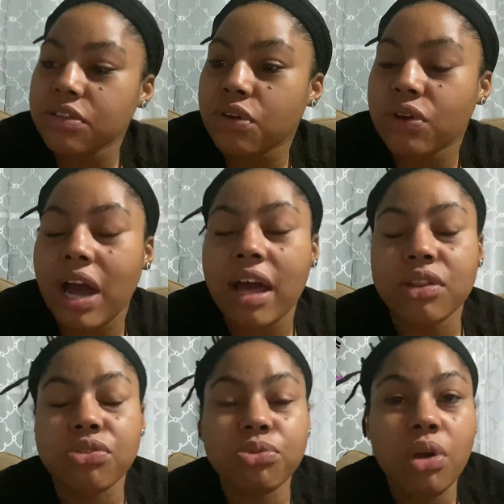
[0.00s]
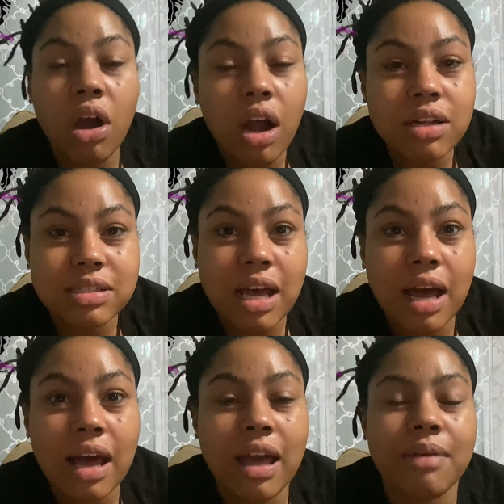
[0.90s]
gotten through hard
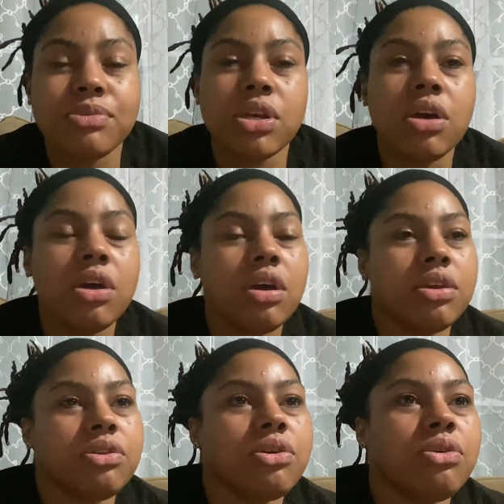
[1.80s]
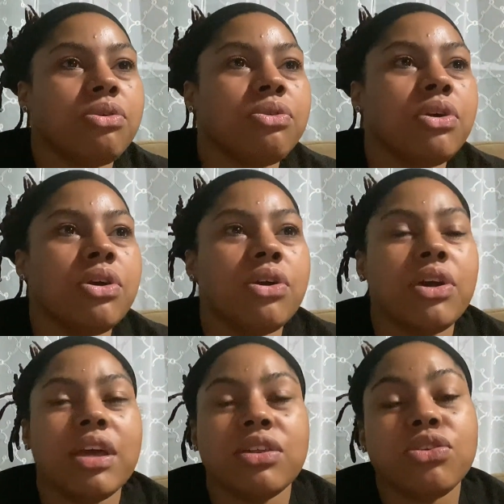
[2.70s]
times,
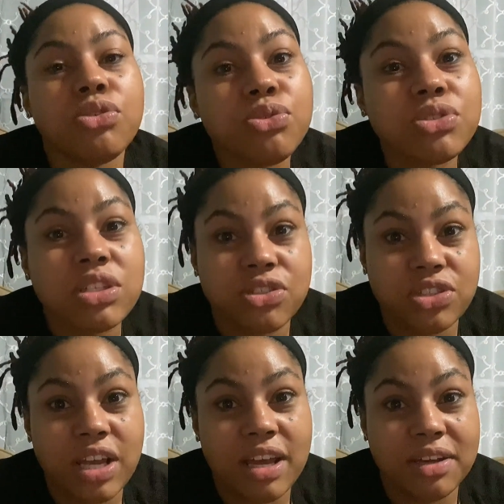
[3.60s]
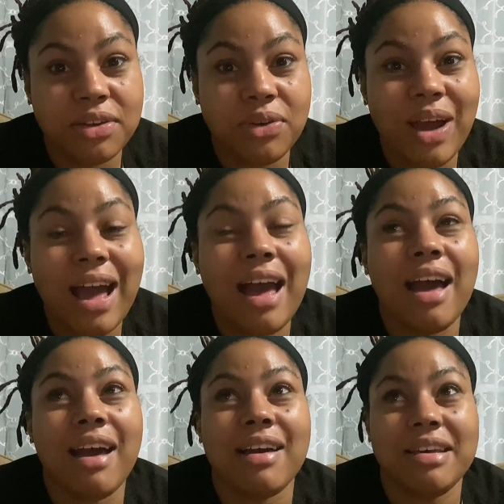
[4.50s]
and use this channel
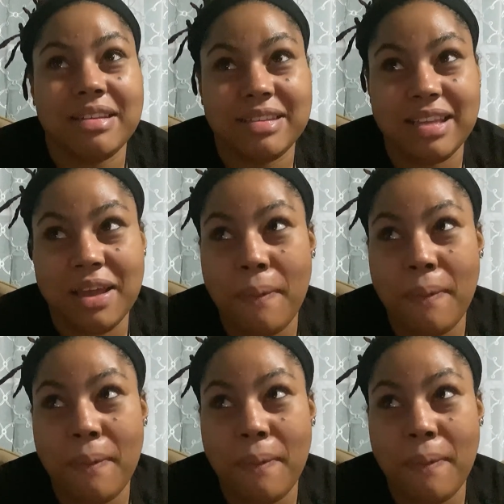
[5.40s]
as